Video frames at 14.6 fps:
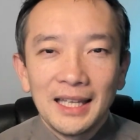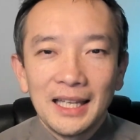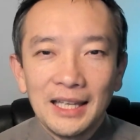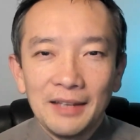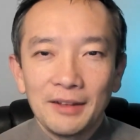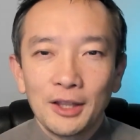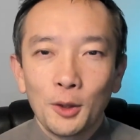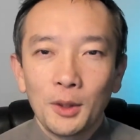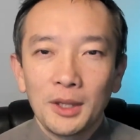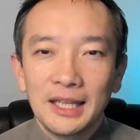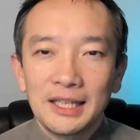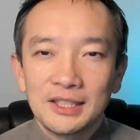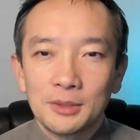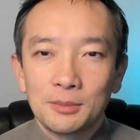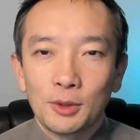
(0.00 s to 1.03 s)
Even though a
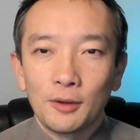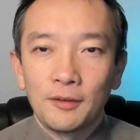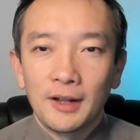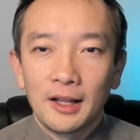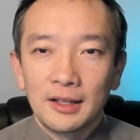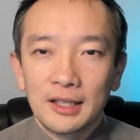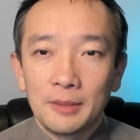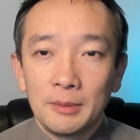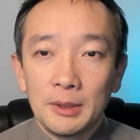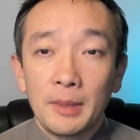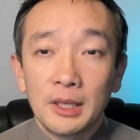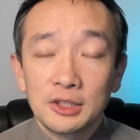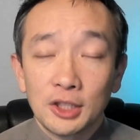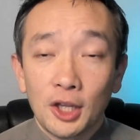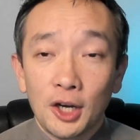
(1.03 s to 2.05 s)
LinkedIn profile can be
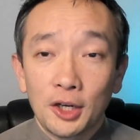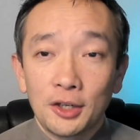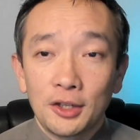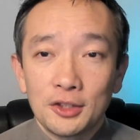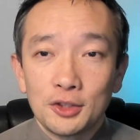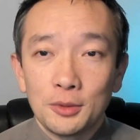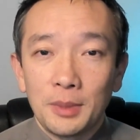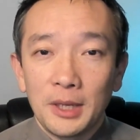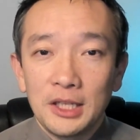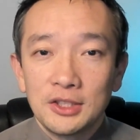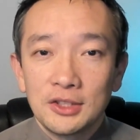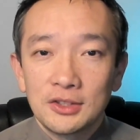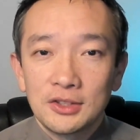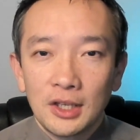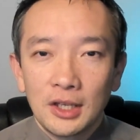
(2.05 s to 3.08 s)
much longer than 2
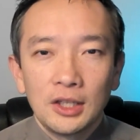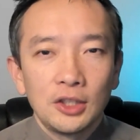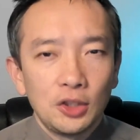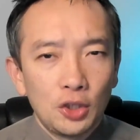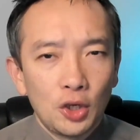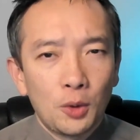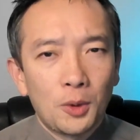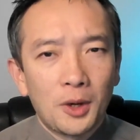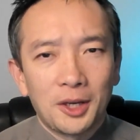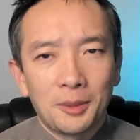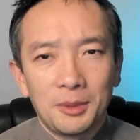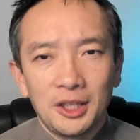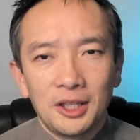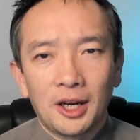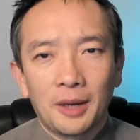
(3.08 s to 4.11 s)
pages, you don't want to
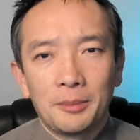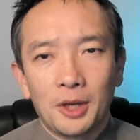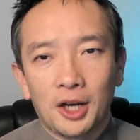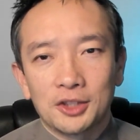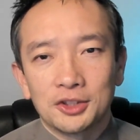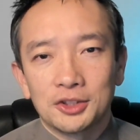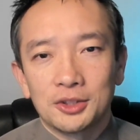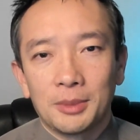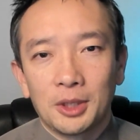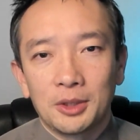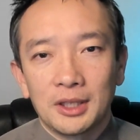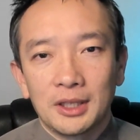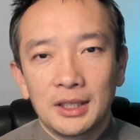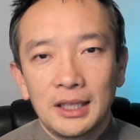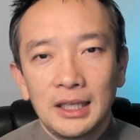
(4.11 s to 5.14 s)
be obnoxious about
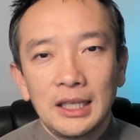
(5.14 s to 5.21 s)
it.